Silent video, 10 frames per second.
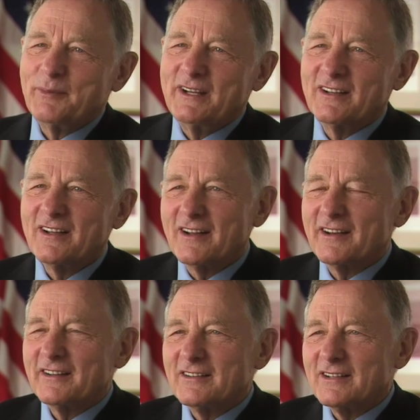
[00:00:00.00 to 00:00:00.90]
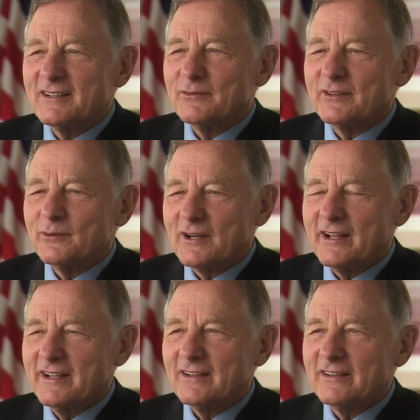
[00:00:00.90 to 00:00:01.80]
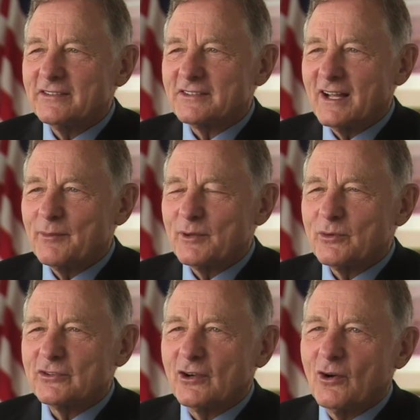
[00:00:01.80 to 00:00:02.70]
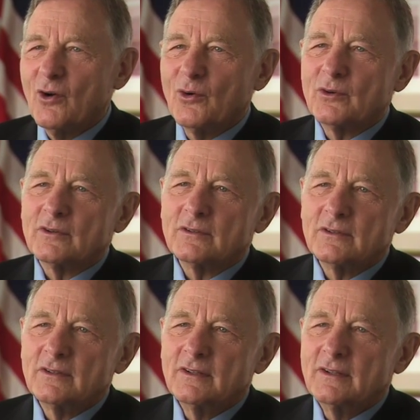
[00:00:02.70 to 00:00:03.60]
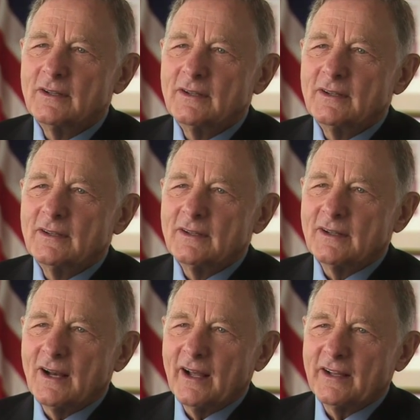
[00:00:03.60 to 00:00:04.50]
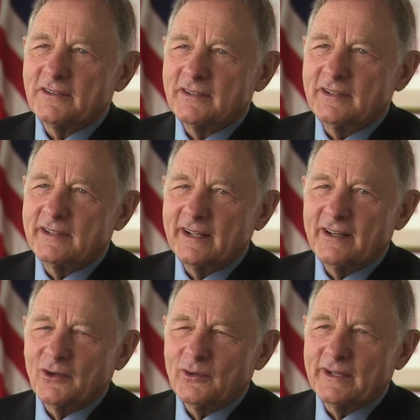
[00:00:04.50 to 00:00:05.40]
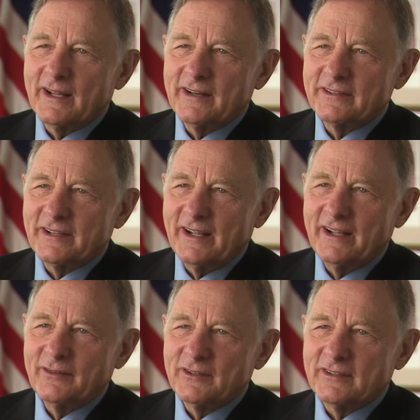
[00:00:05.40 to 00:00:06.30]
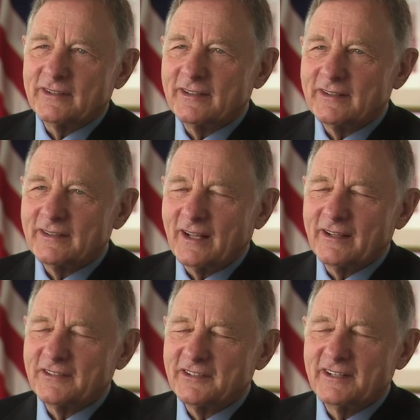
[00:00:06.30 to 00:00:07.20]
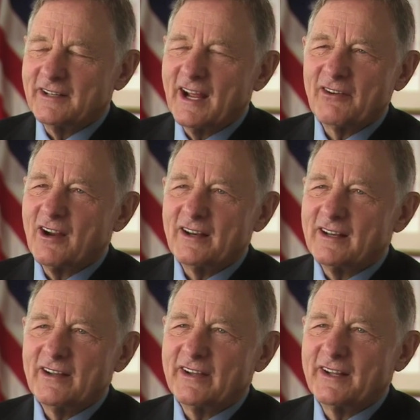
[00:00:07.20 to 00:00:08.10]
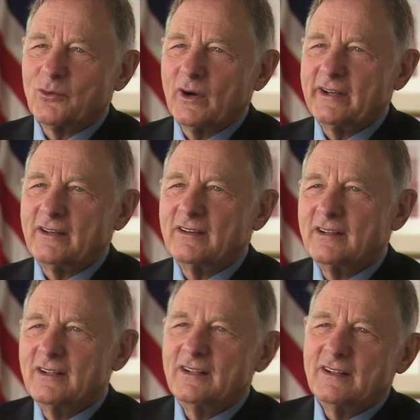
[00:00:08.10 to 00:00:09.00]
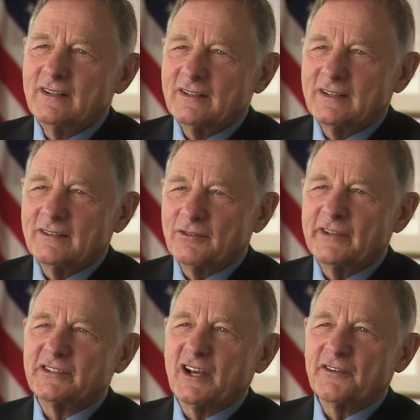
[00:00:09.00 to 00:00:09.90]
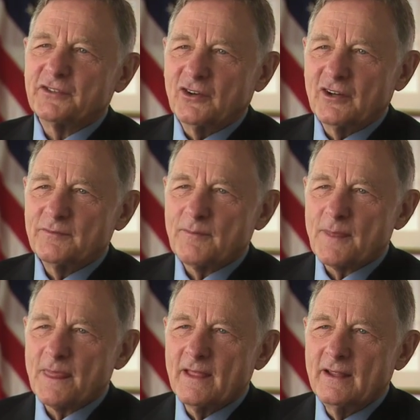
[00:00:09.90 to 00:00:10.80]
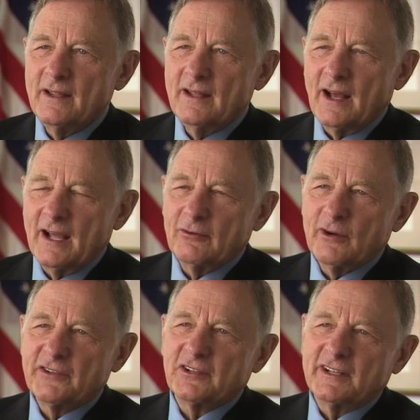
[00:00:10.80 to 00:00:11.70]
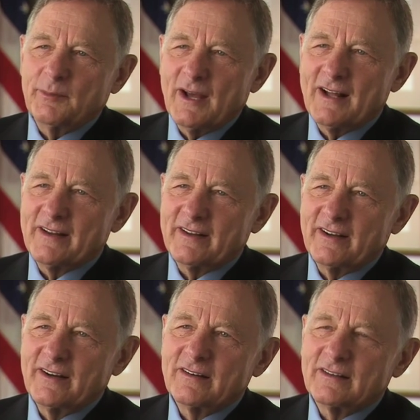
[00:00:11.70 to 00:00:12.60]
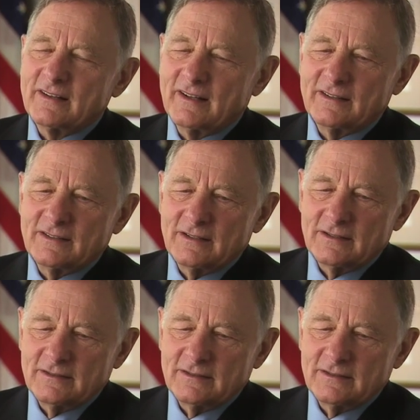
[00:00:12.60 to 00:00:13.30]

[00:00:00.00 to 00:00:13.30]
to be done. And when I yelled this time, there was a groan. And I could see Ted holding out his hand. I can see it now, right now. He had white French cuffs on. I wrestled him out of there, and